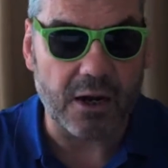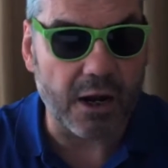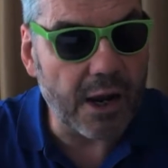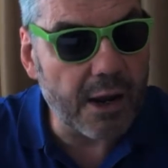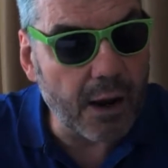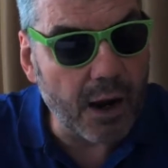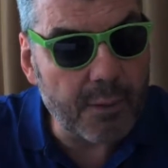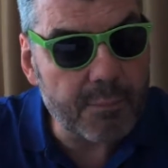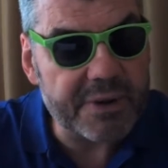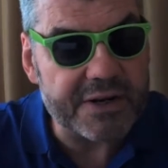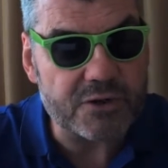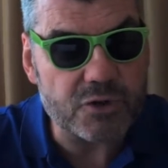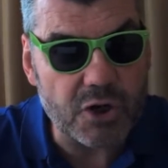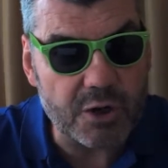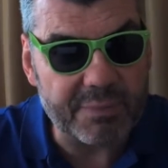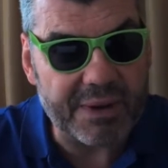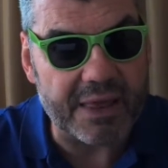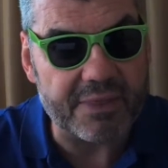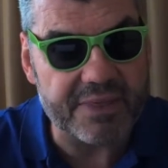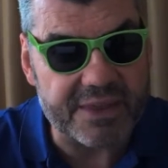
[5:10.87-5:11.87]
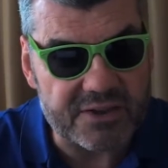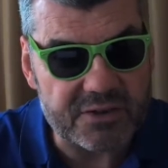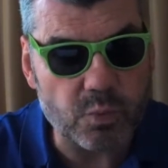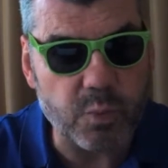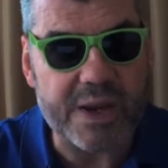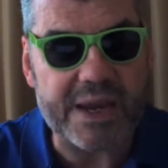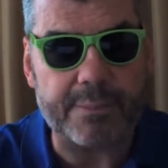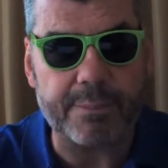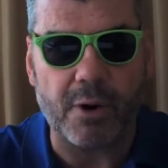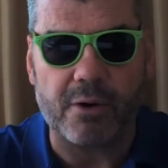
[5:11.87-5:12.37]
I'm going to talk about this
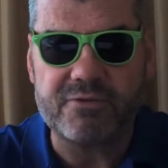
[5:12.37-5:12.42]
week,